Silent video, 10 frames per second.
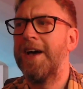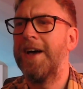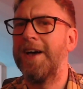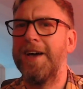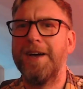
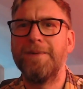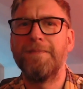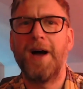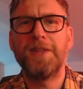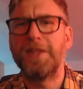
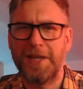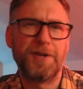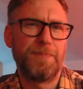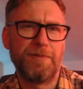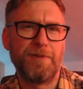I think
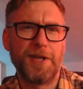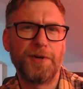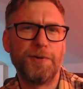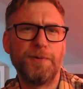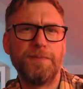that could be really
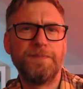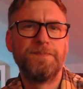cool.